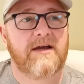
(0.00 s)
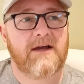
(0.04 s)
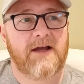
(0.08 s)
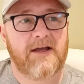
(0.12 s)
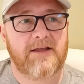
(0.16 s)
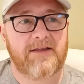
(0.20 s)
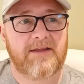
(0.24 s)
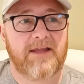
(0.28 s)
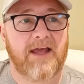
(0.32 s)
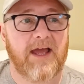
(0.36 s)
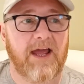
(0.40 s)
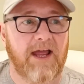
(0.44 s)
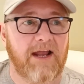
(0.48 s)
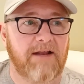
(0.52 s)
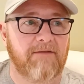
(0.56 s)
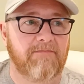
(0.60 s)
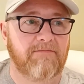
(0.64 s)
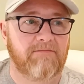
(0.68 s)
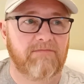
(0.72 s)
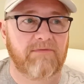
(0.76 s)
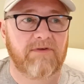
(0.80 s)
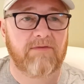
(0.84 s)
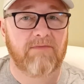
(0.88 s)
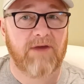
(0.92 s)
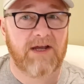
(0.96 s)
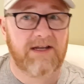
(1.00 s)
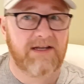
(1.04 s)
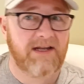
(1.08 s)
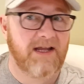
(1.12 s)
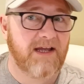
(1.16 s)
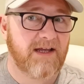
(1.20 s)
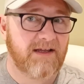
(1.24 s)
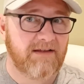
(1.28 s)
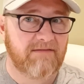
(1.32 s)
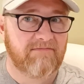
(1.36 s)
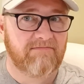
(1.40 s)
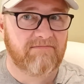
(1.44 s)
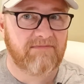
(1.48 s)
and then you might
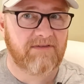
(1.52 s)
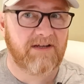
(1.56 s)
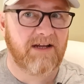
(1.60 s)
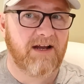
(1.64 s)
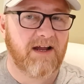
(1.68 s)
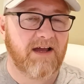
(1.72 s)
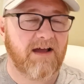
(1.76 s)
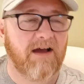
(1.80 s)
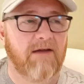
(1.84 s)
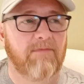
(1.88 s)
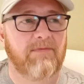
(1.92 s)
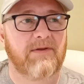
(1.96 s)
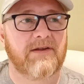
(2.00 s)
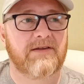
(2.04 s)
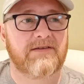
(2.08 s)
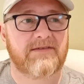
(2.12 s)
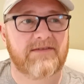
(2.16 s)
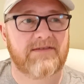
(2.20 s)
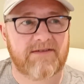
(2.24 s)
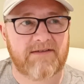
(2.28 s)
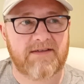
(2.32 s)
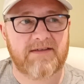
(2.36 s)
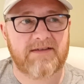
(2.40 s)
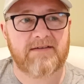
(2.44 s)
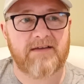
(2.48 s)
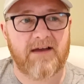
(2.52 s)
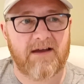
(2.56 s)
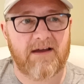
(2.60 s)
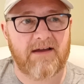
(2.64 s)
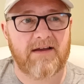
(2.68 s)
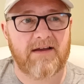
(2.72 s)
need a couple of